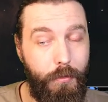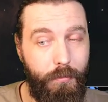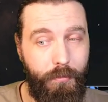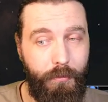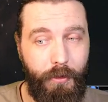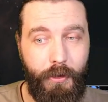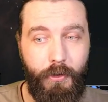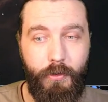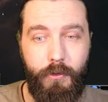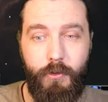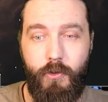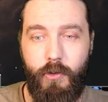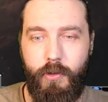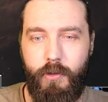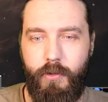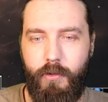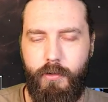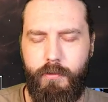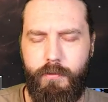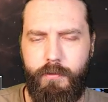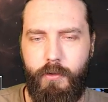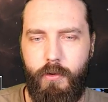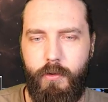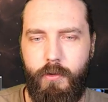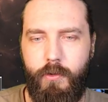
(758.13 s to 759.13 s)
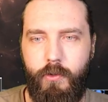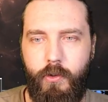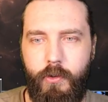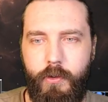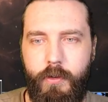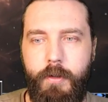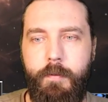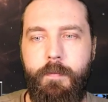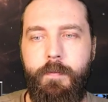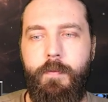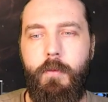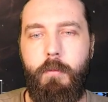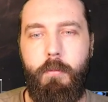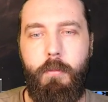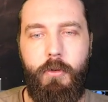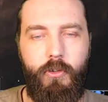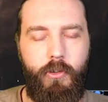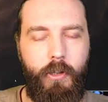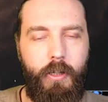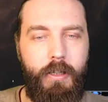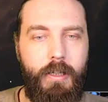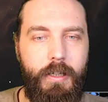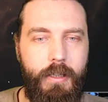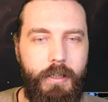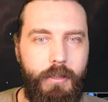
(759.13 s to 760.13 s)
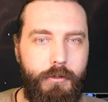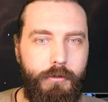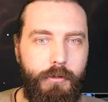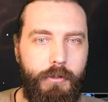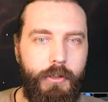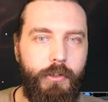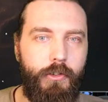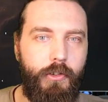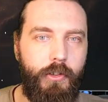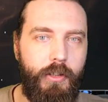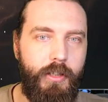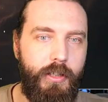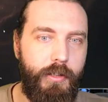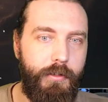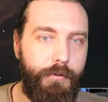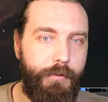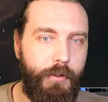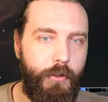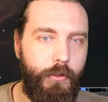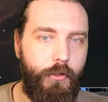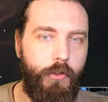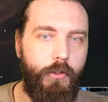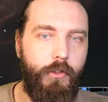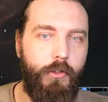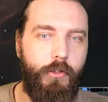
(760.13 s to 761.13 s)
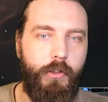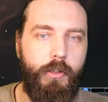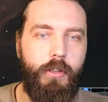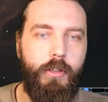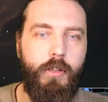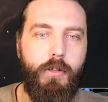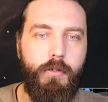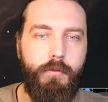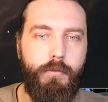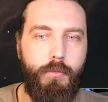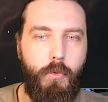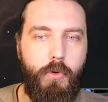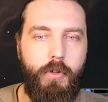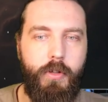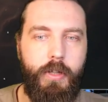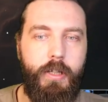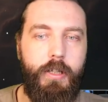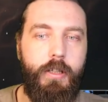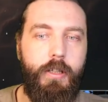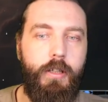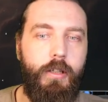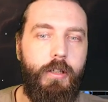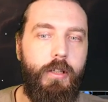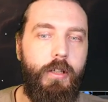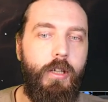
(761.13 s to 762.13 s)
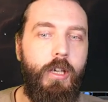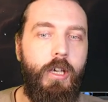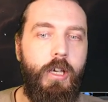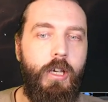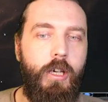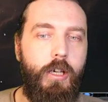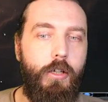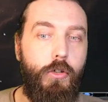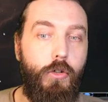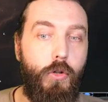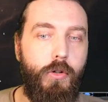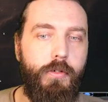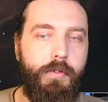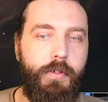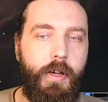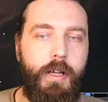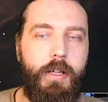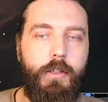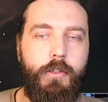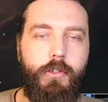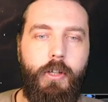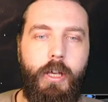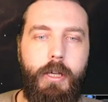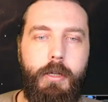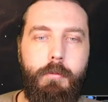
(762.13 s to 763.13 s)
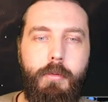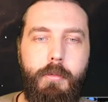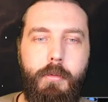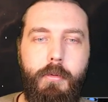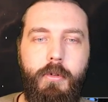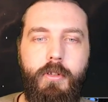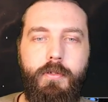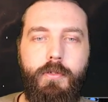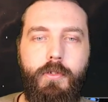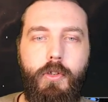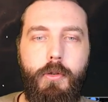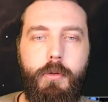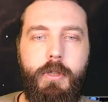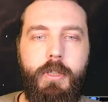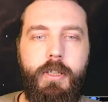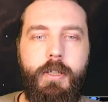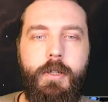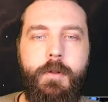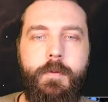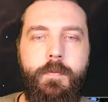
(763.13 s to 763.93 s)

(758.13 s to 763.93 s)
300 or 400% increase in the efficiency of what a corvette is capable of doing.